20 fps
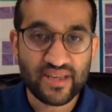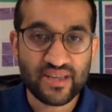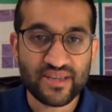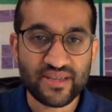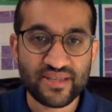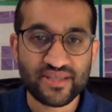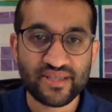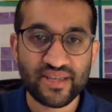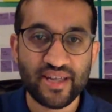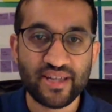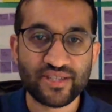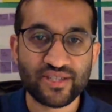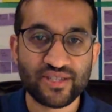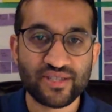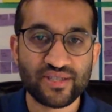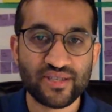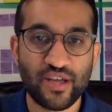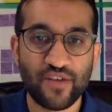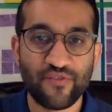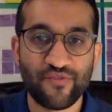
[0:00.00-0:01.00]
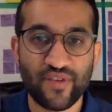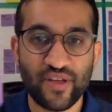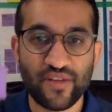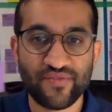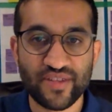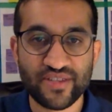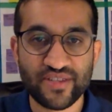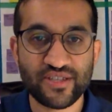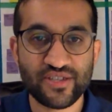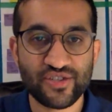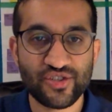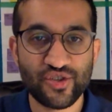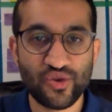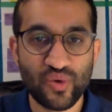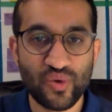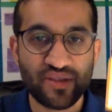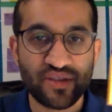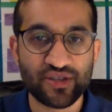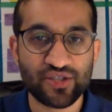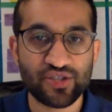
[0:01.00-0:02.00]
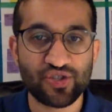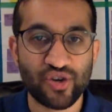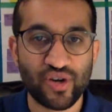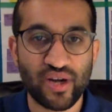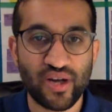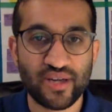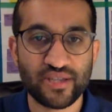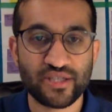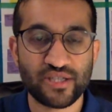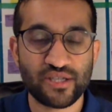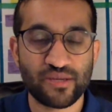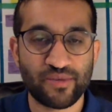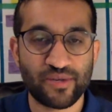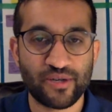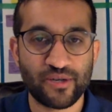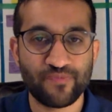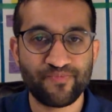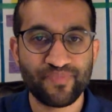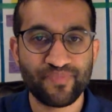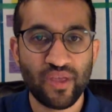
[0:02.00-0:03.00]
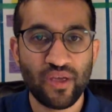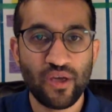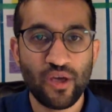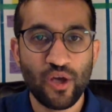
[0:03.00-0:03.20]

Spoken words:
is if this is you and this is your customer,